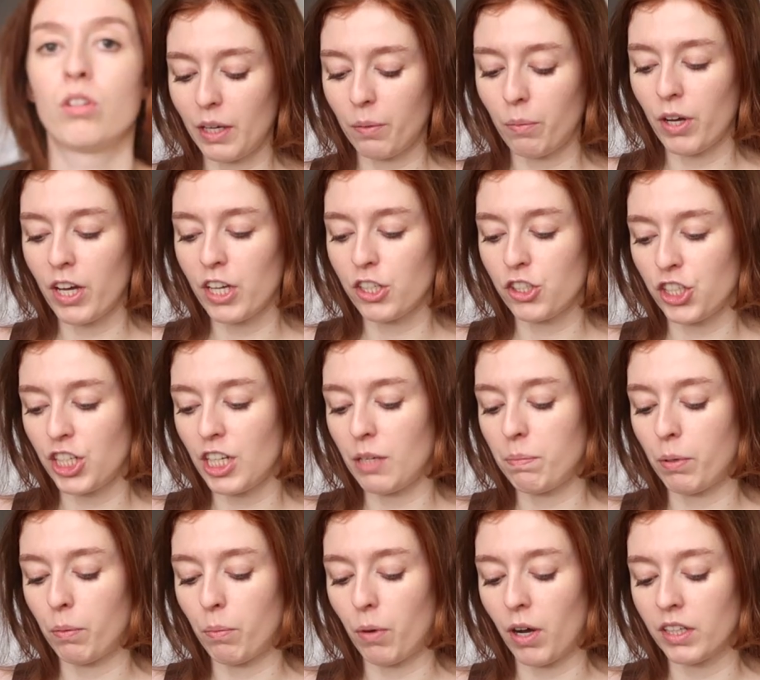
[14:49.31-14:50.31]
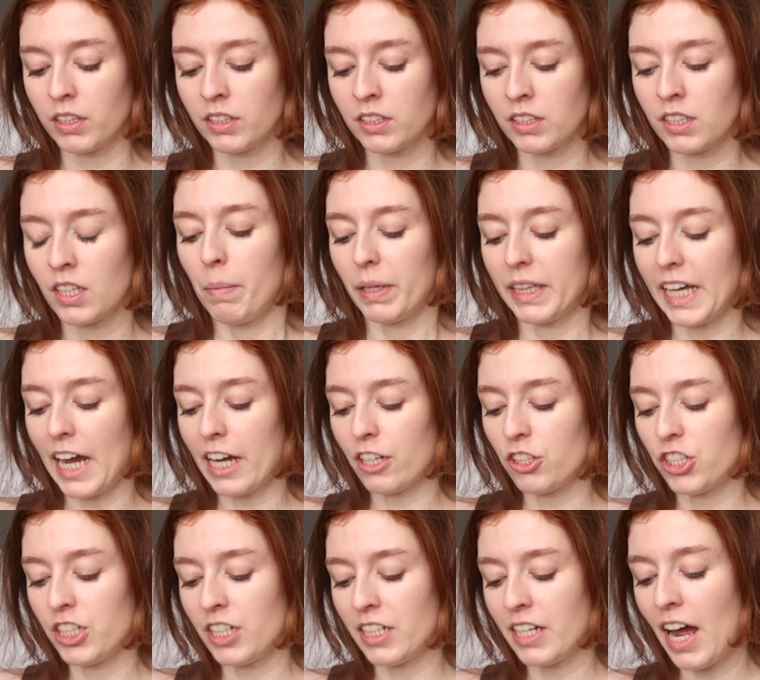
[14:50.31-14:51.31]
There were cheaper ones, but they
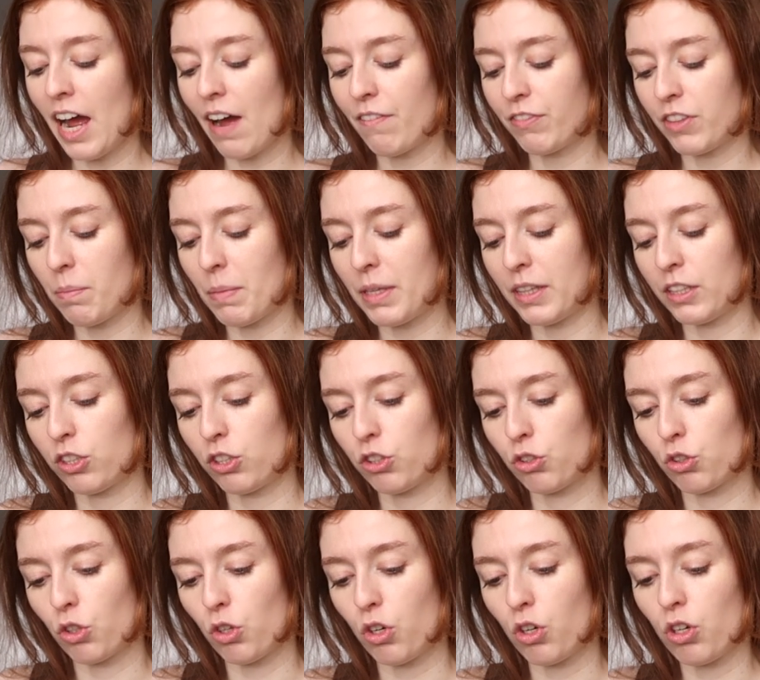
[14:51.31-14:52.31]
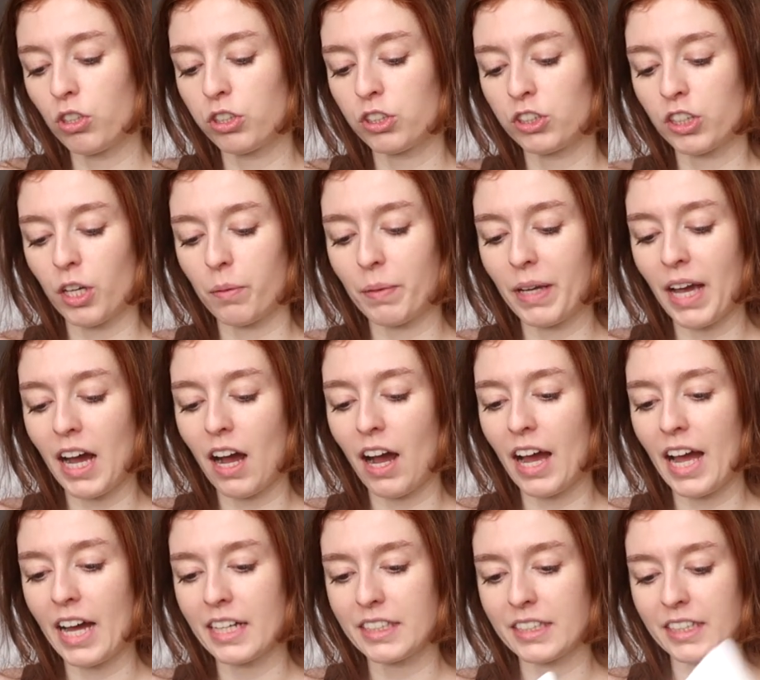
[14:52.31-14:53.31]
actually didn't have them in the store. So I
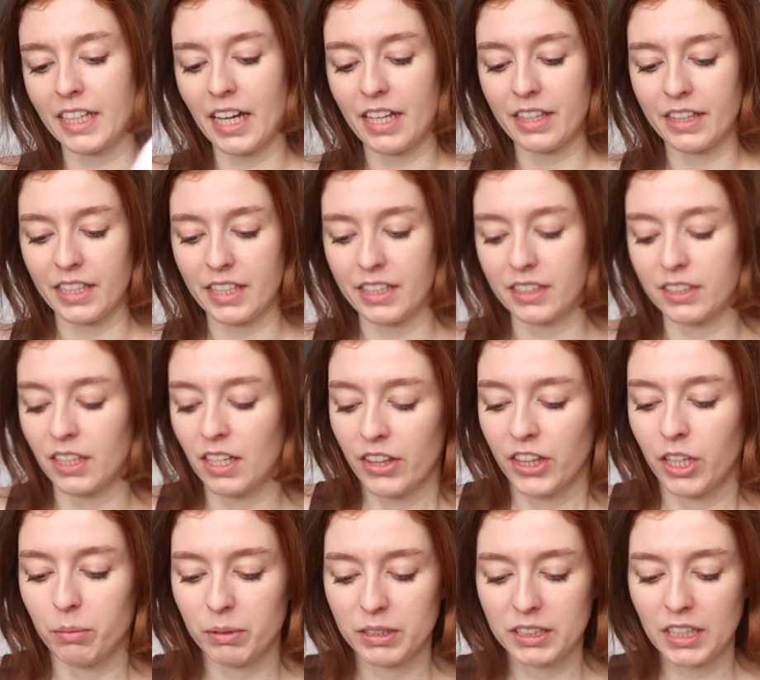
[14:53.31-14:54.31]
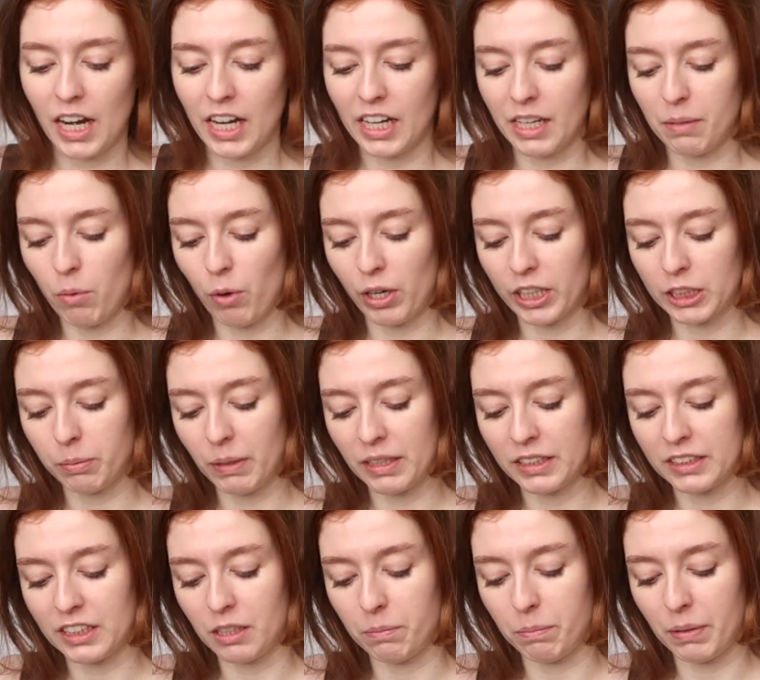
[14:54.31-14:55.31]
had to get these that were slightly more
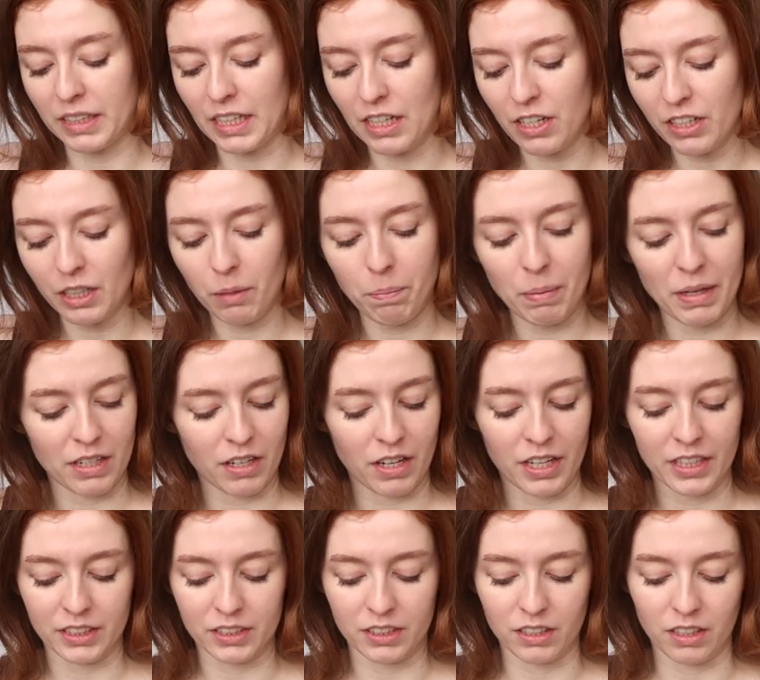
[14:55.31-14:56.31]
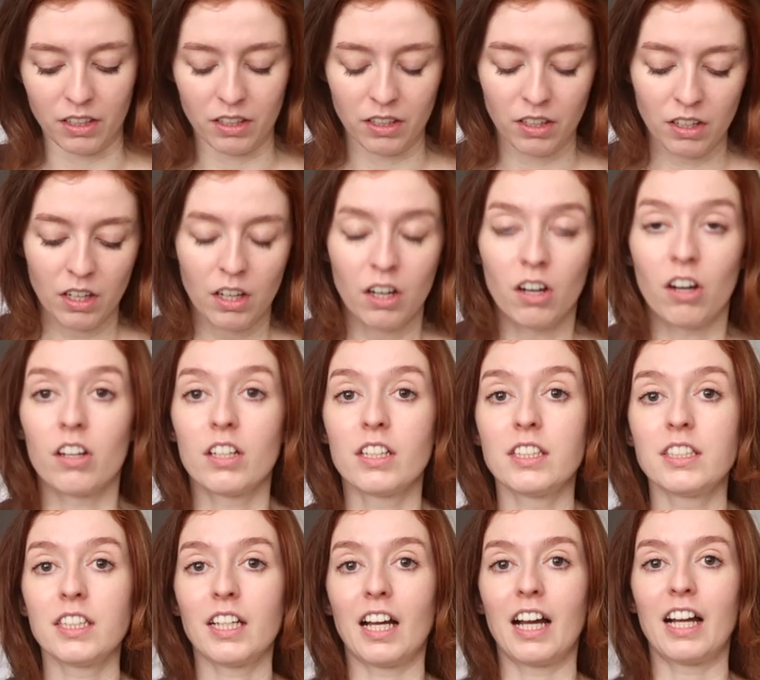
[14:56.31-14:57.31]
expensive, but they look a bit nicer.
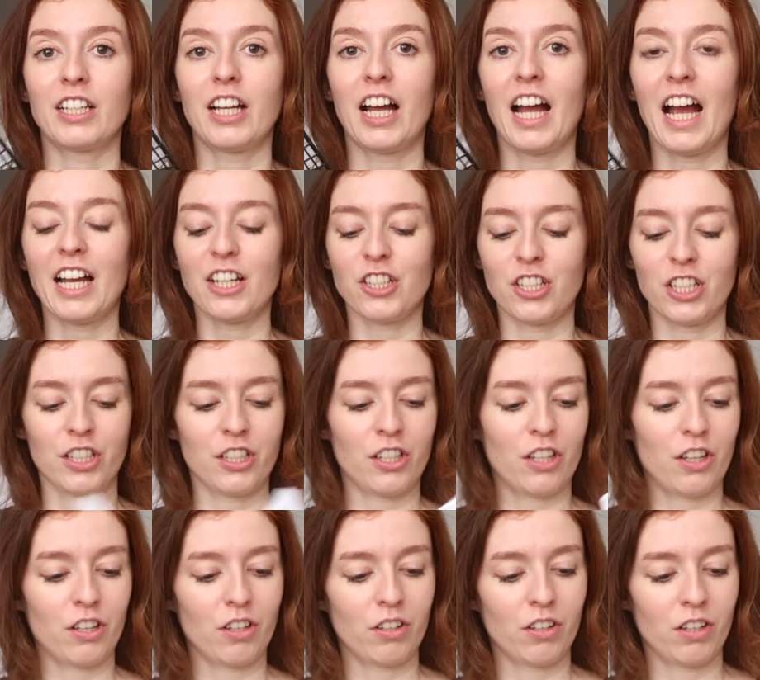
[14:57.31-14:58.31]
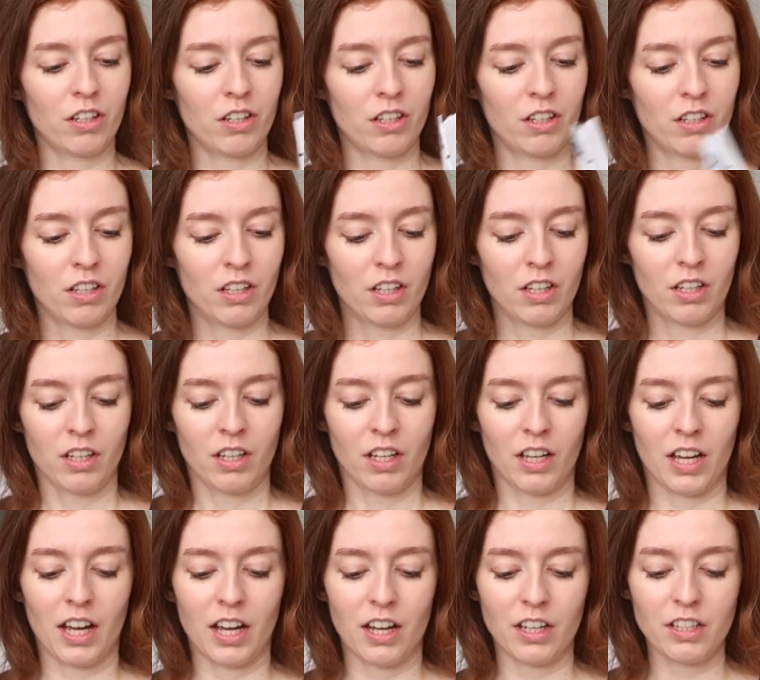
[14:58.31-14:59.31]
Honestly, I don't actually know.
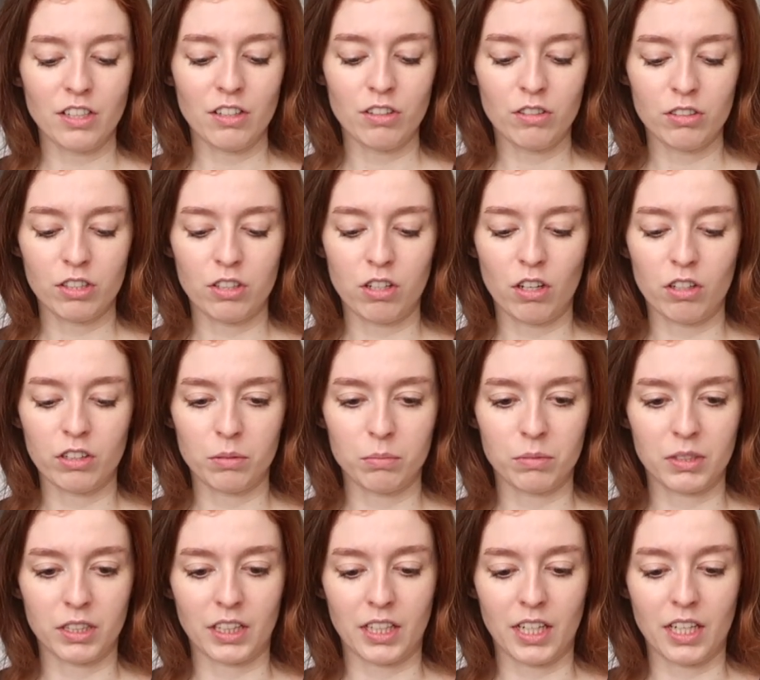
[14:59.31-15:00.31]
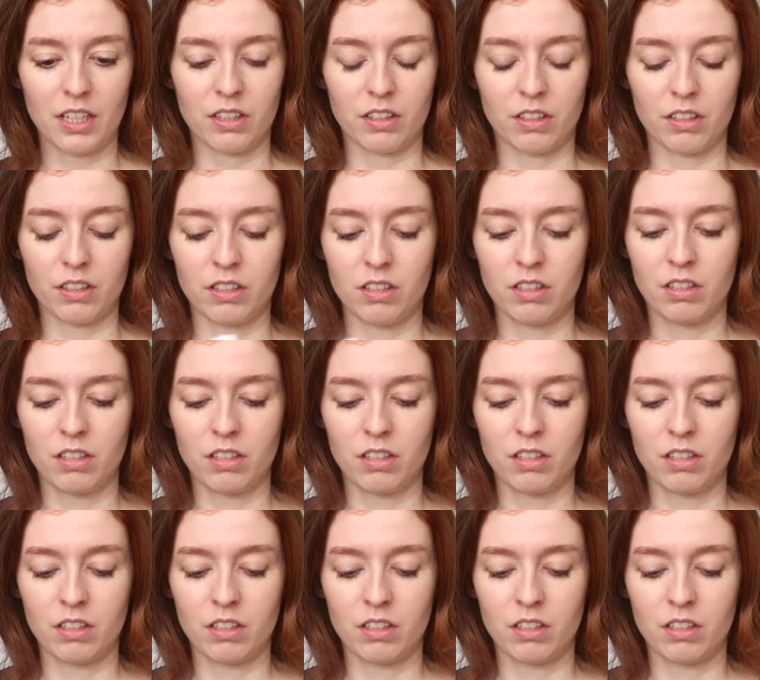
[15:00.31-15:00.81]
How do you slot them together?